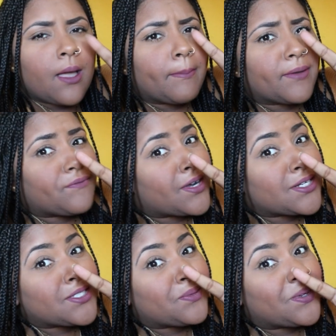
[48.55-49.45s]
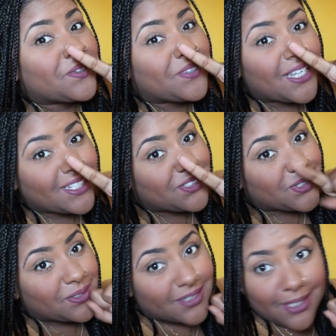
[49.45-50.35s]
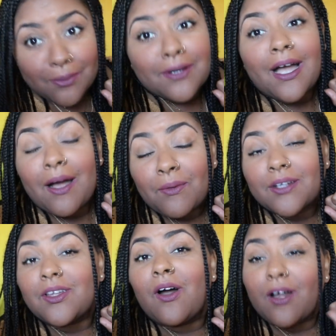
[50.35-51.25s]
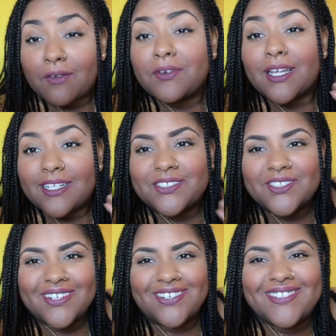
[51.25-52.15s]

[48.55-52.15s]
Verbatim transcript: But first, we're going to do that intro because I, work, I worked hard for that intro.